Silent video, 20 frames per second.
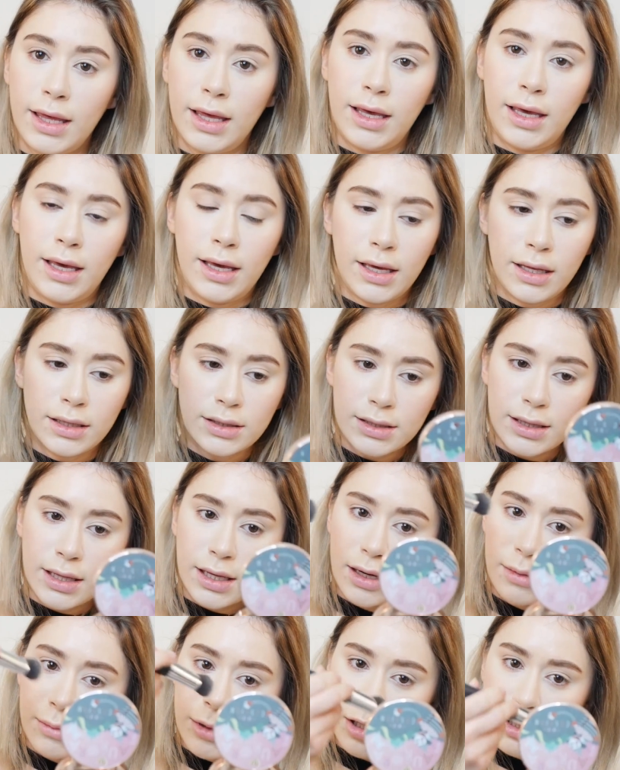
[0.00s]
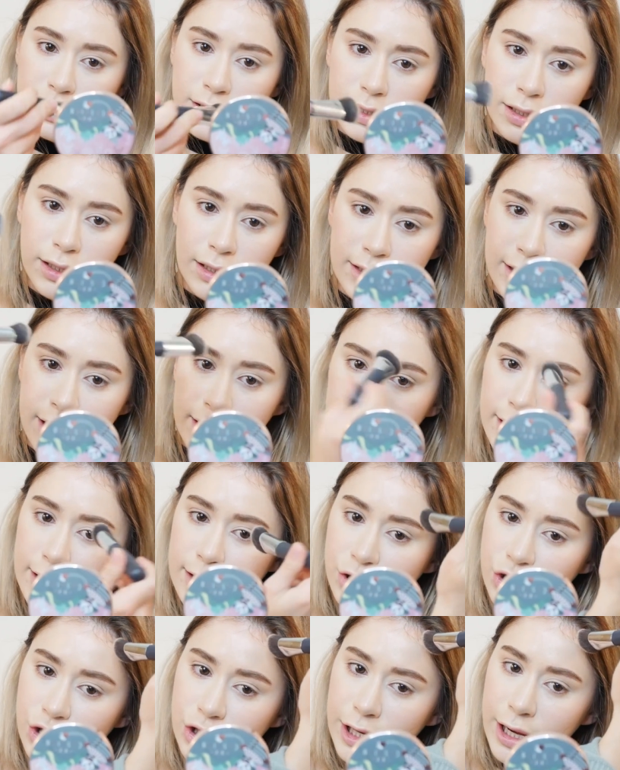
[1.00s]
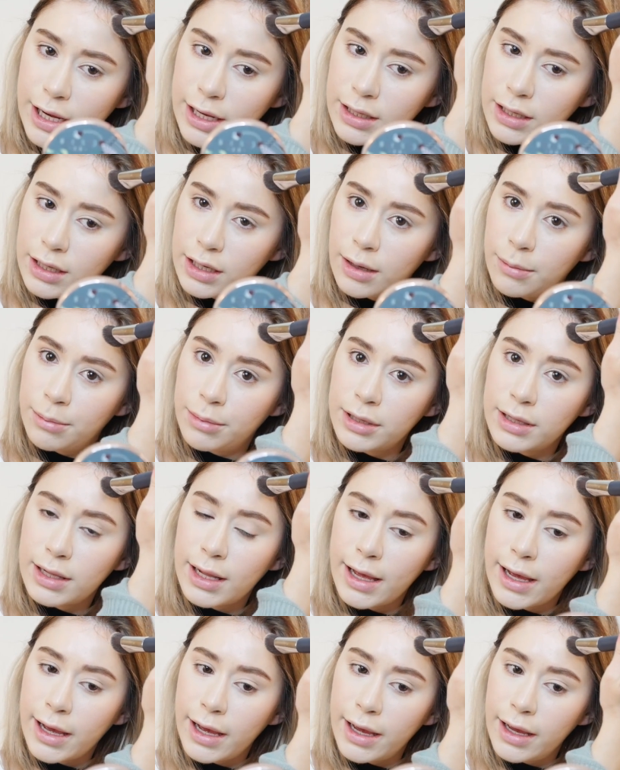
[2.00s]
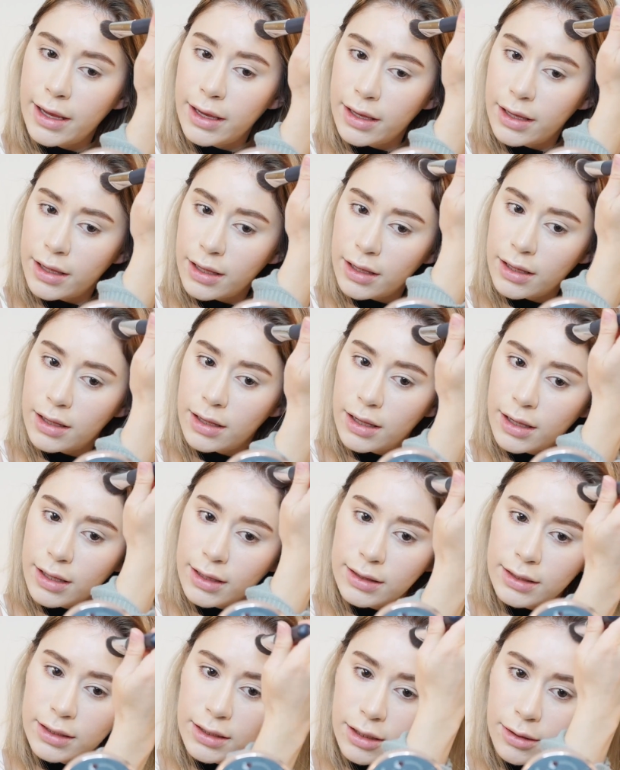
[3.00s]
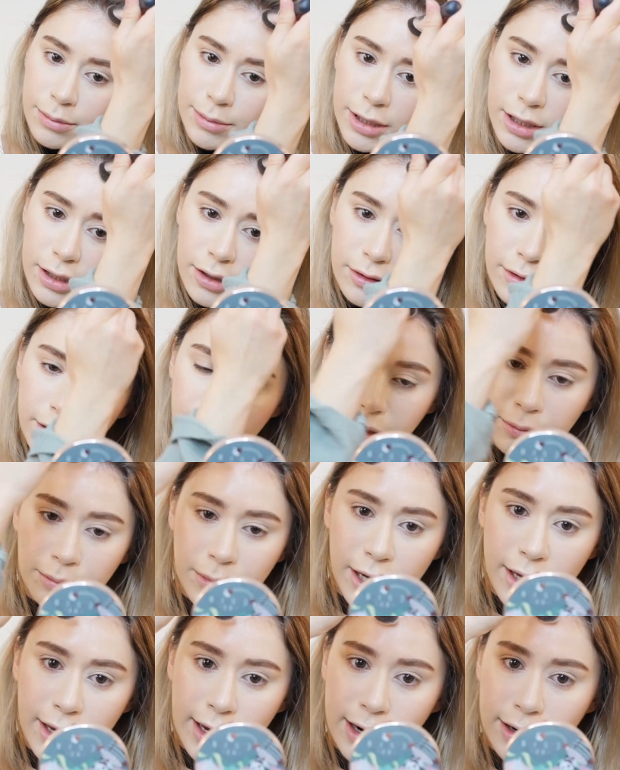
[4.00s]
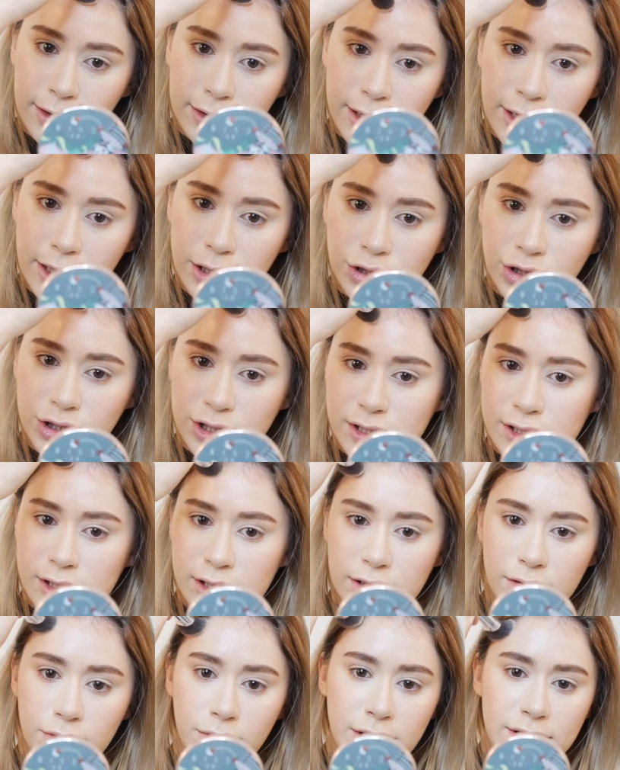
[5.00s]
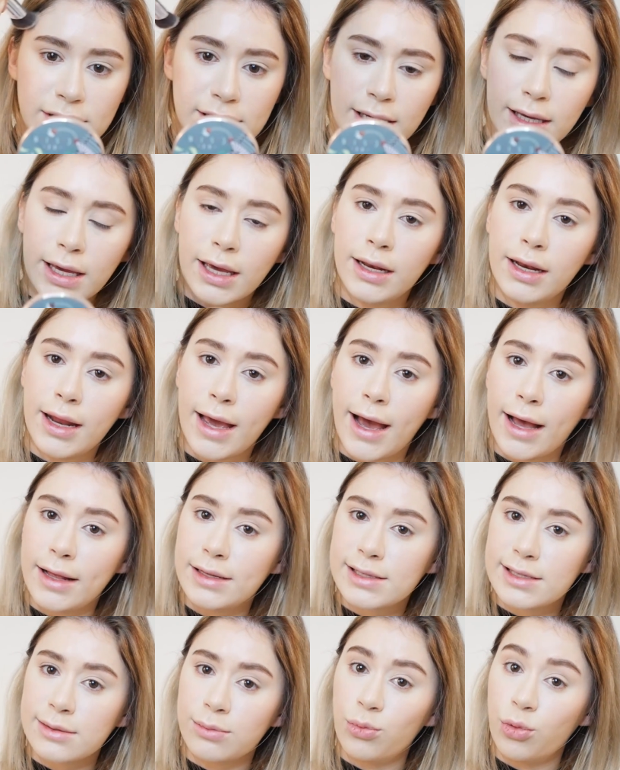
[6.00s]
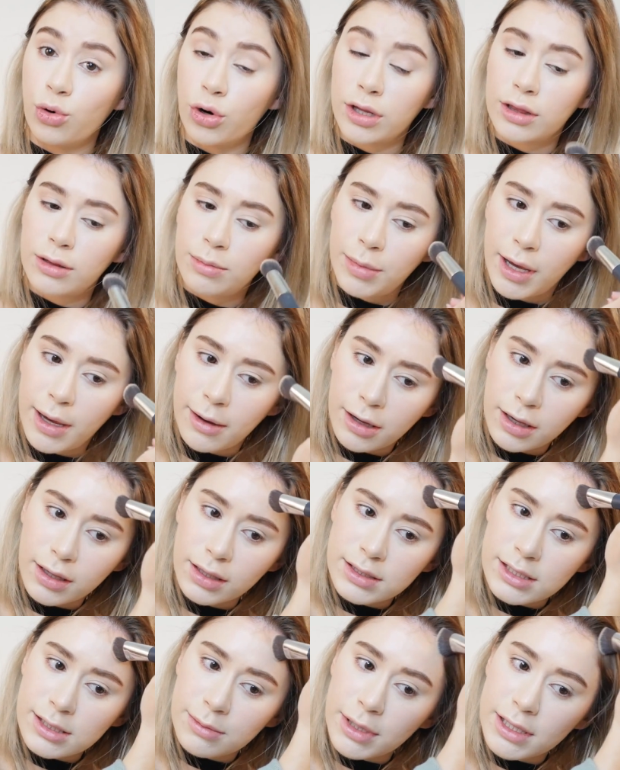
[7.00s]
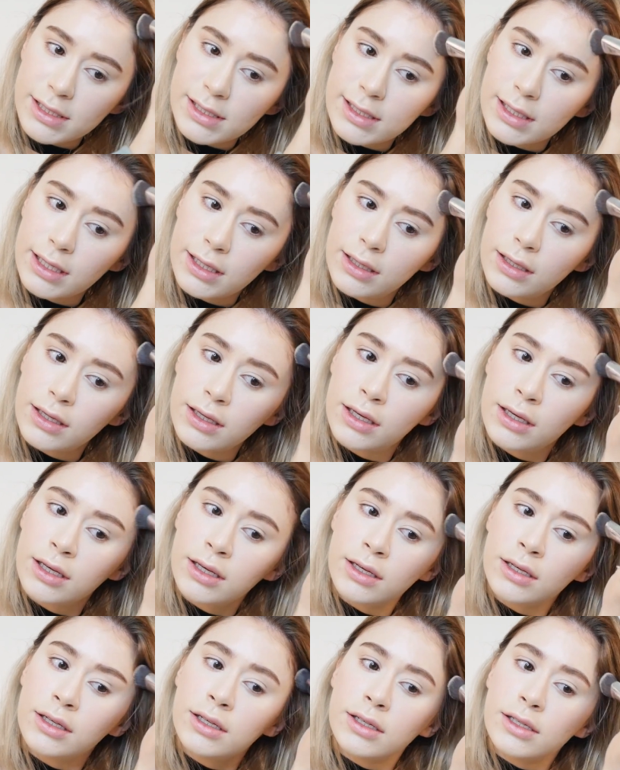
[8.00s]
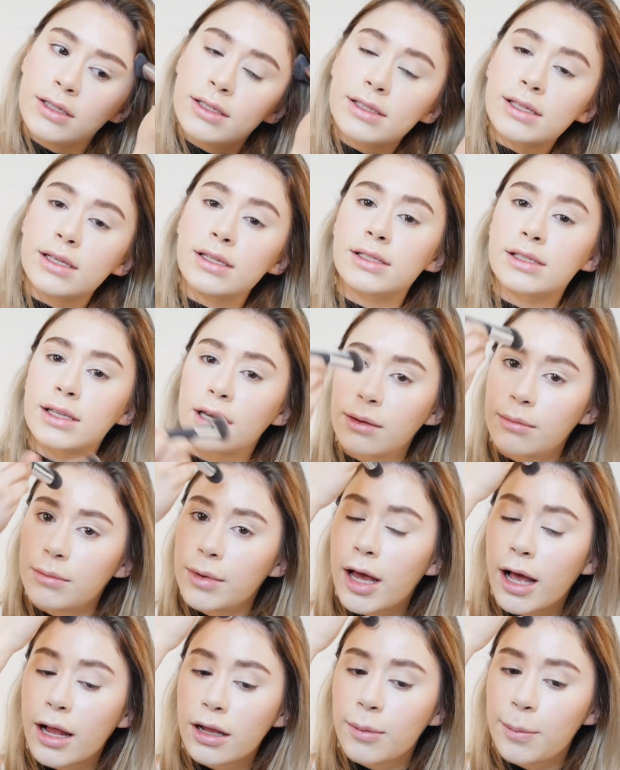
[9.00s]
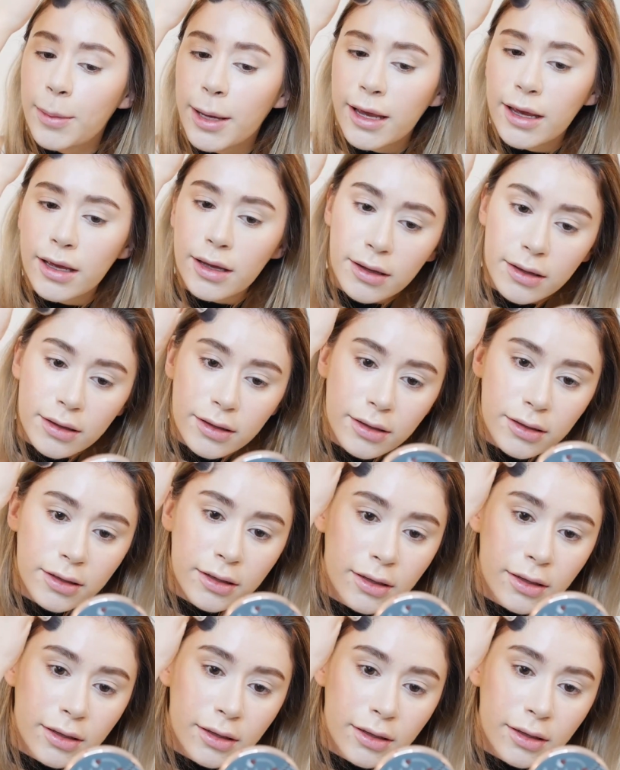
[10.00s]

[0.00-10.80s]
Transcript: And then I'm also going to take that shade and apply a little bit around my hairline just to once again add some warmth back into my skin since I'm hella pale.